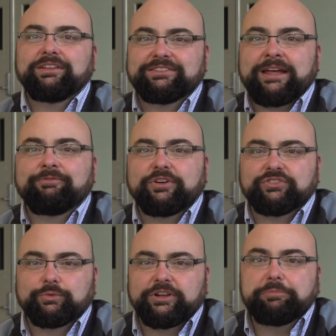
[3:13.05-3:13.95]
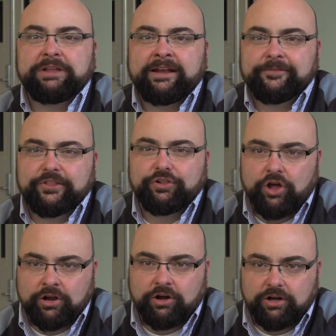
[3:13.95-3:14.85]
it's time for us to really plan for the
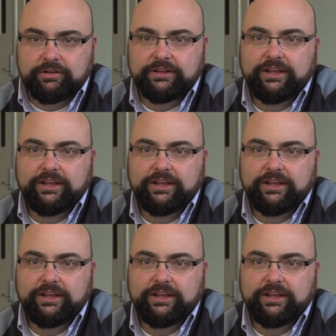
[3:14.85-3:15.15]
long haul